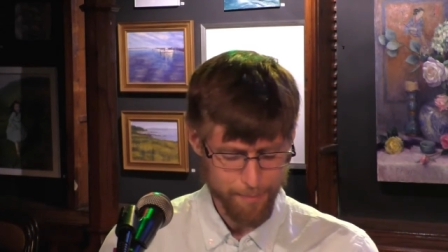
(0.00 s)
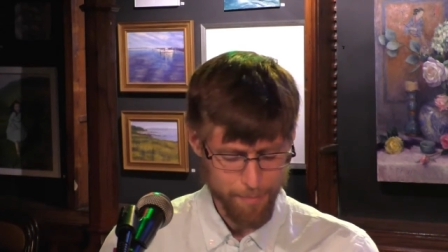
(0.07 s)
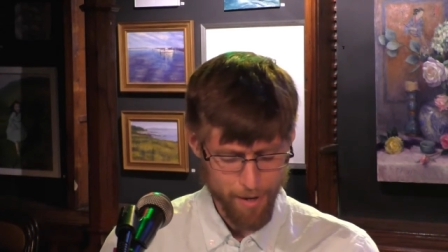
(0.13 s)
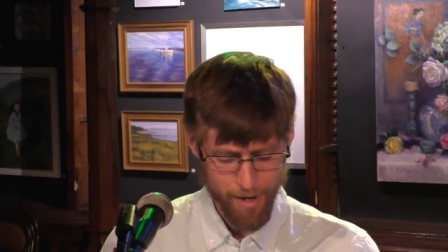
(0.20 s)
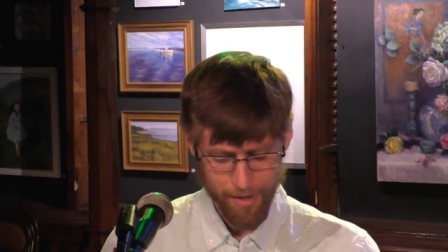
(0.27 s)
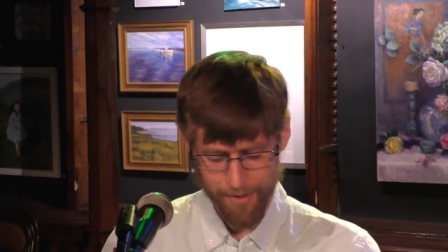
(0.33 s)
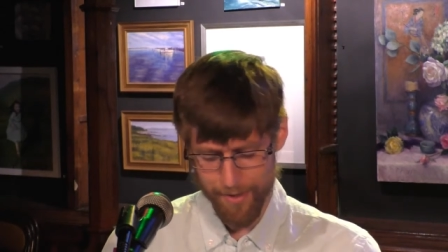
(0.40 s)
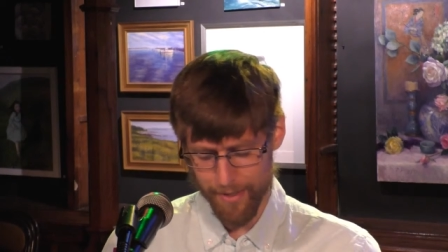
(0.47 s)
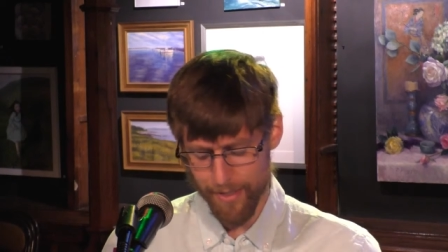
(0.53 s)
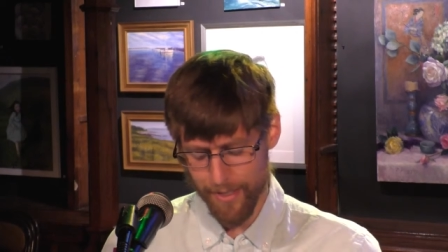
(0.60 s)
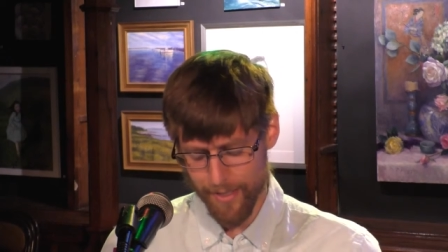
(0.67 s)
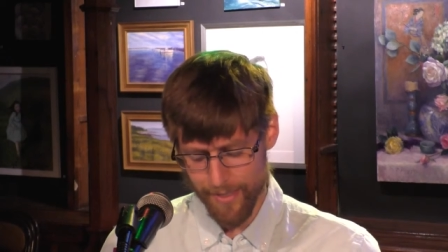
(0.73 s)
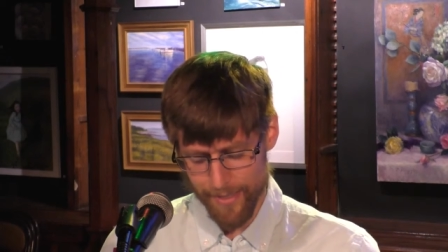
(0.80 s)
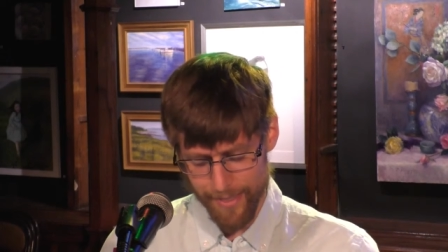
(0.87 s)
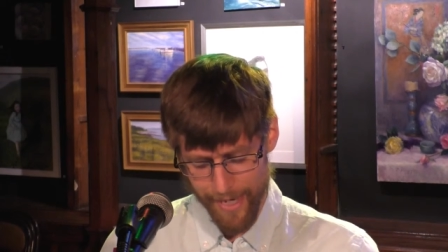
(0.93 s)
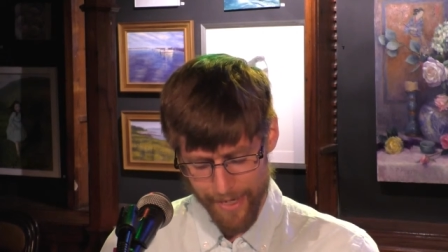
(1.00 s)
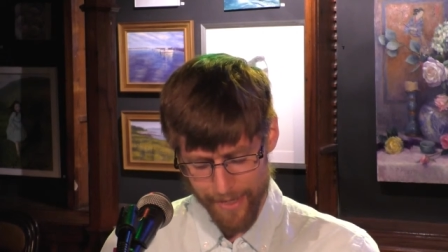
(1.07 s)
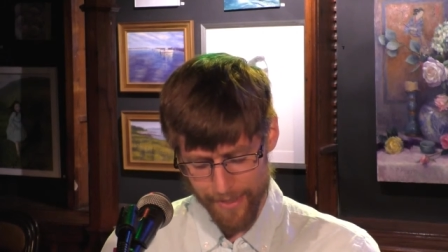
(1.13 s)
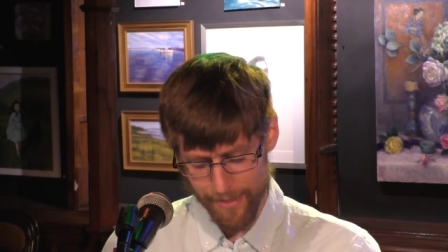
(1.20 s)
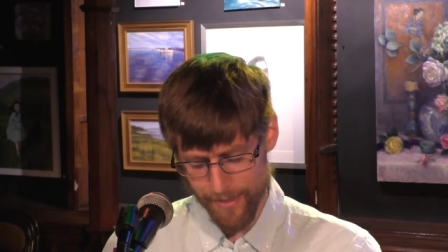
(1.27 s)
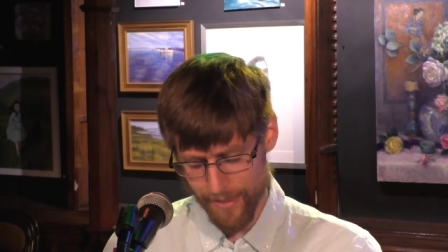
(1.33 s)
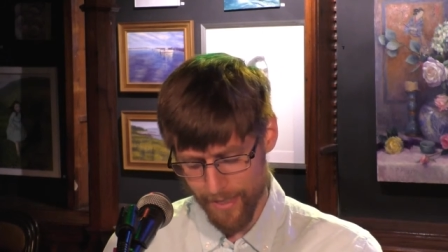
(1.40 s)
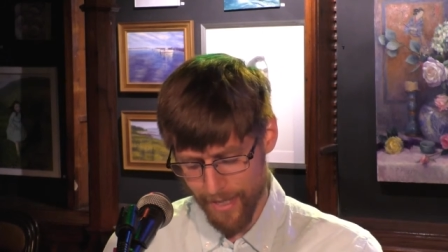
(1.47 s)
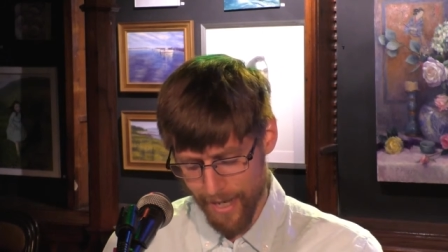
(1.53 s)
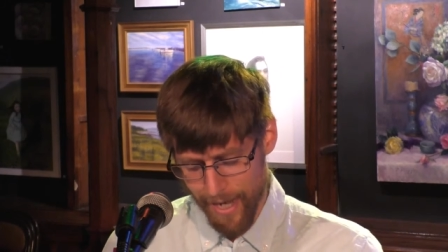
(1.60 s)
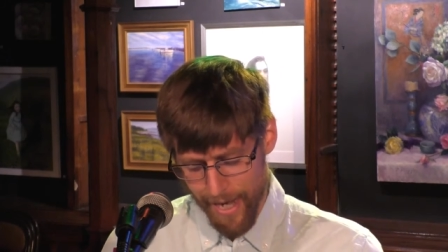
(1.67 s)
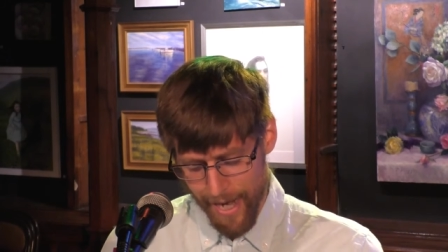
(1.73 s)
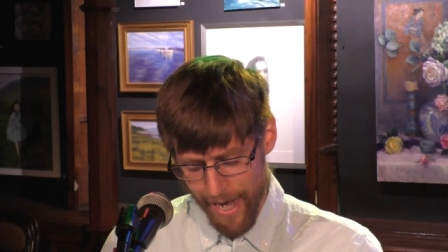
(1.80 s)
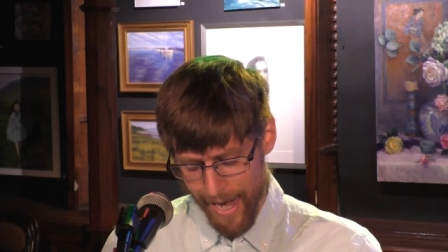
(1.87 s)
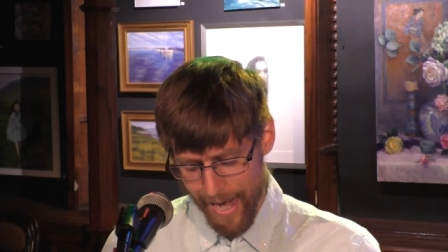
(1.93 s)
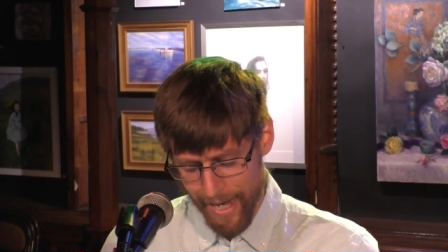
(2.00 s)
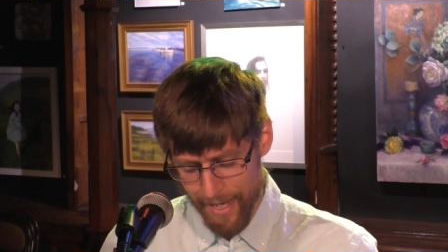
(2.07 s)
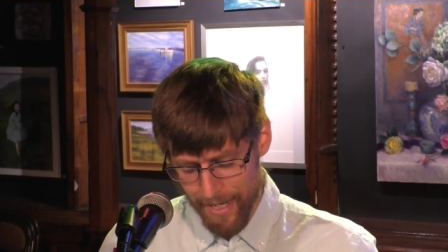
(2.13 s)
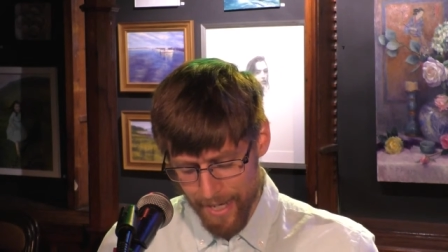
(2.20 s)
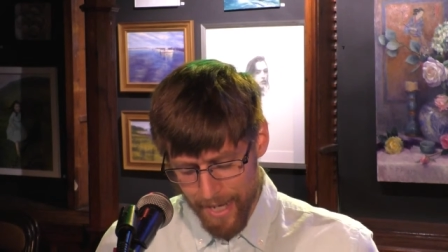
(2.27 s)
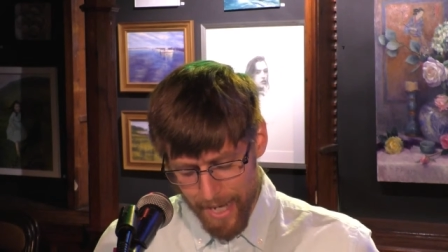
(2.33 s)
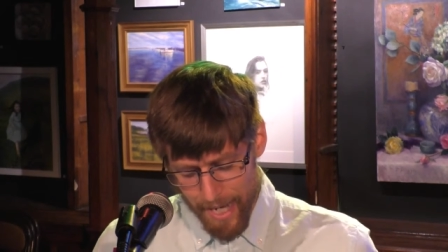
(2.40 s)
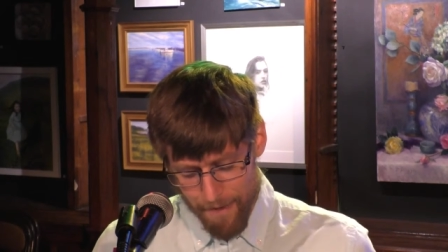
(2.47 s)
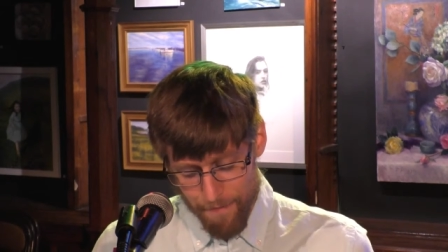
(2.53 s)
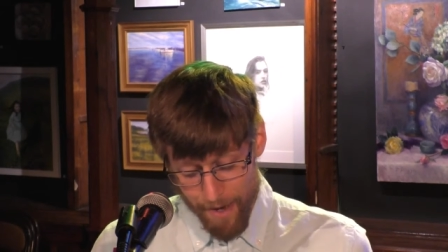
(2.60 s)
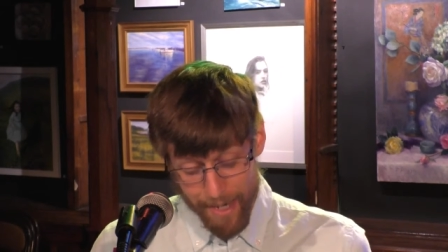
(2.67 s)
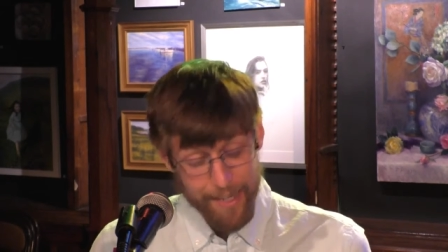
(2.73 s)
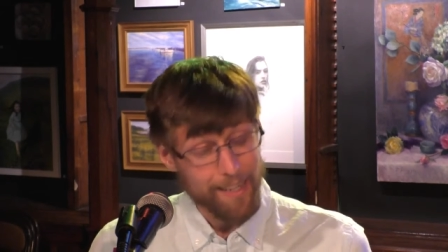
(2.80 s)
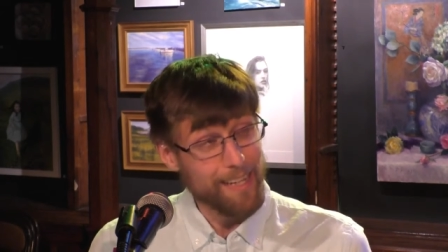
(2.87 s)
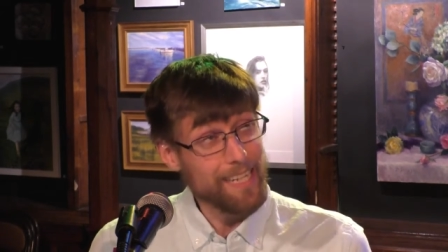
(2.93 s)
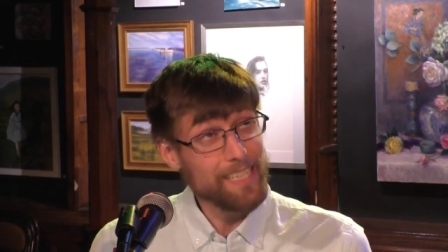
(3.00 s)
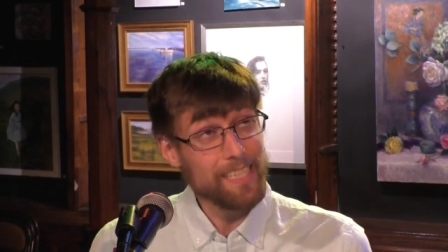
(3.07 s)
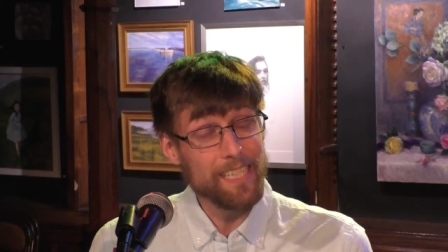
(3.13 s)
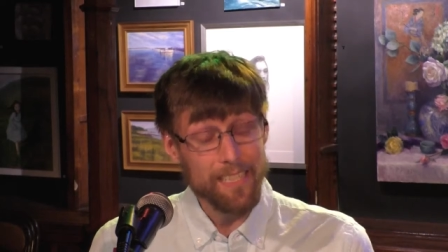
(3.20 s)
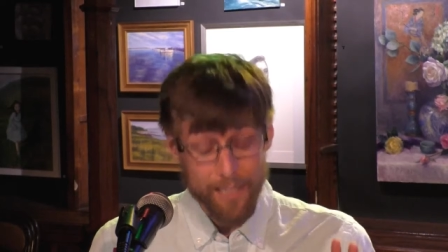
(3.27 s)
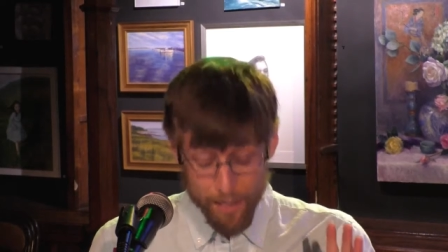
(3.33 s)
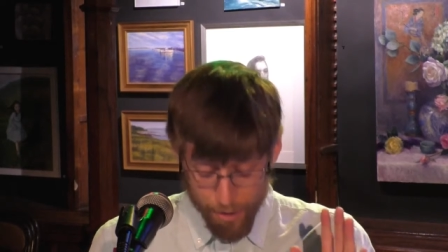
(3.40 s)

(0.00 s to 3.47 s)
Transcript: upon second. And if I had listened